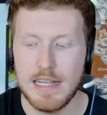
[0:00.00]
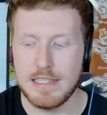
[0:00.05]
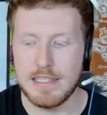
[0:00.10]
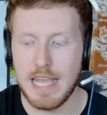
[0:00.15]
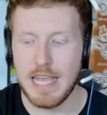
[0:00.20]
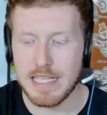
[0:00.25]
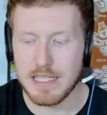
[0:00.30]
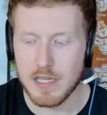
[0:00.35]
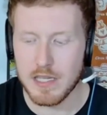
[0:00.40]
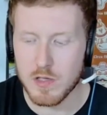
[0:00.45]

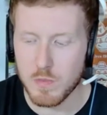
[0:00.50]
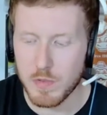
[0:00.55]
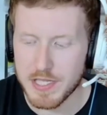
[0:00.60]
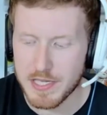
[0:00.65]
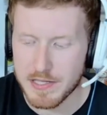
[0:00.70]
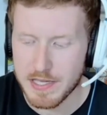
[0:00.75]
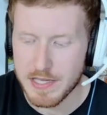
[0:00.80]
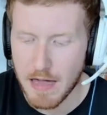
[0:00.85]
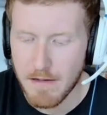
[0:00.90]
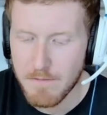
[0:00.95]
Texas wins
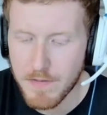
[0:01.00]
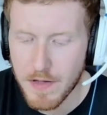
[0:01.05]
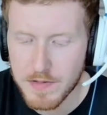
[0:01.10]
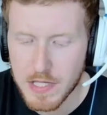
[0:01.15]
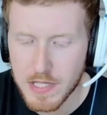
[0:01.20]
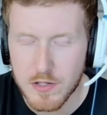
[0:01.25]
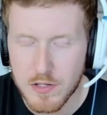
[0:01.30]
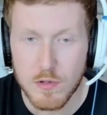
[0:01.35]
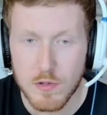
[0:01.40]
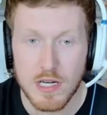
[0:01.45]
this game
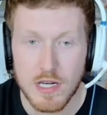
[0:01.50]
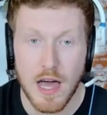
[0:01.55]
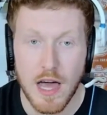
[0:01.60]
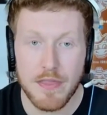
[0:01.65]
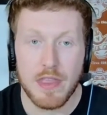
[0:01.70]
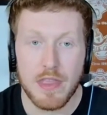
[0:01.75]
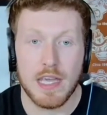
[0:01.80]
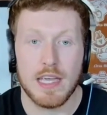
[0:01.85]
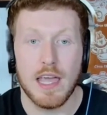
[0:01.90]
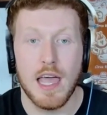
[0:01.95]

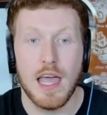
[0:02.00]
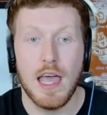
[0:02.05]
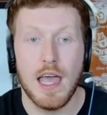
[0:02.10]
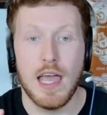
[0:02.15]
52-0.